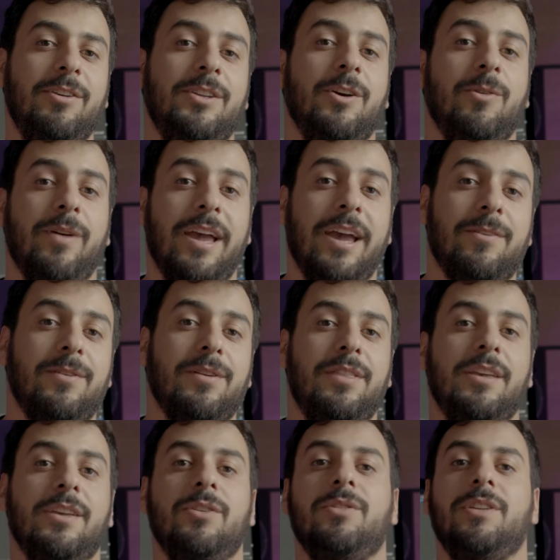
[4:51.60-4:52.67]
you know
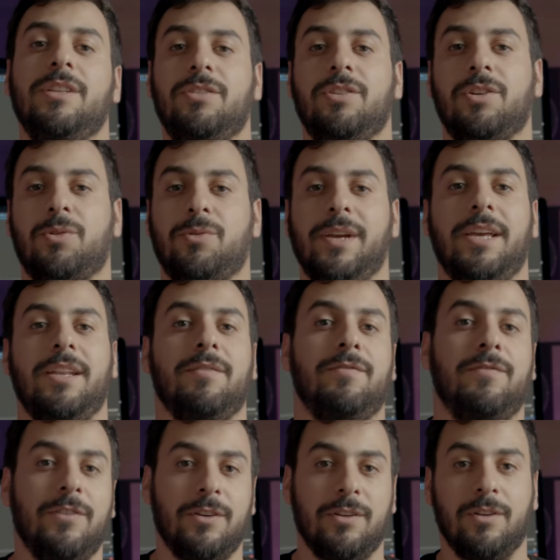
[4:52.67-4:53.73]
everything you need to create a
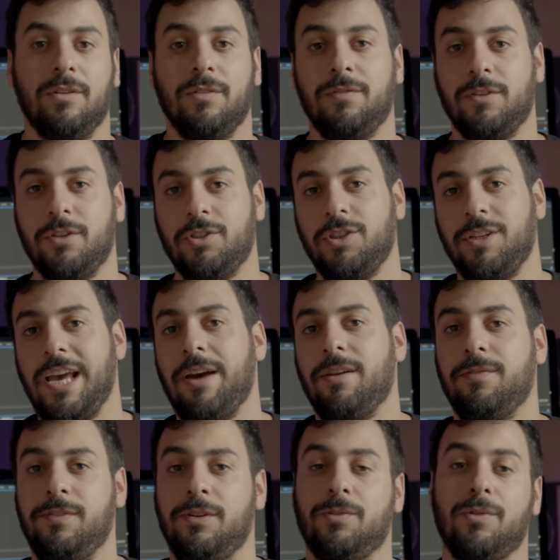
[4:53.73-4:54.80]
vertical version out
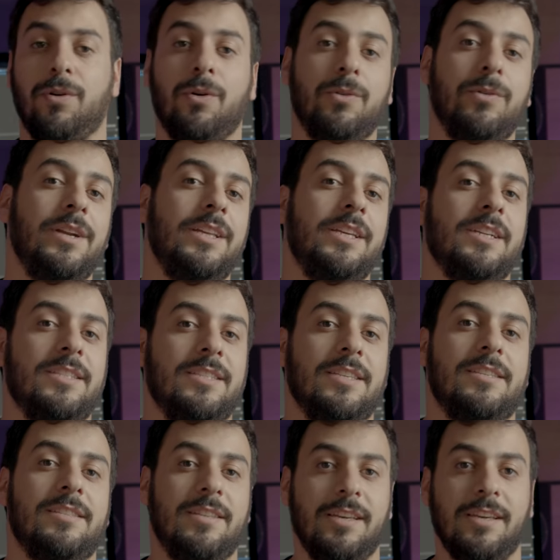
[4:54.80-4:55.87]
of your already
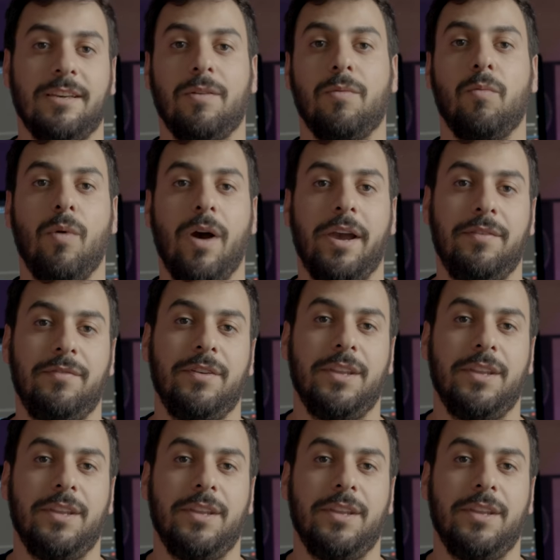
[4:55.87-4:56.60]
existing wide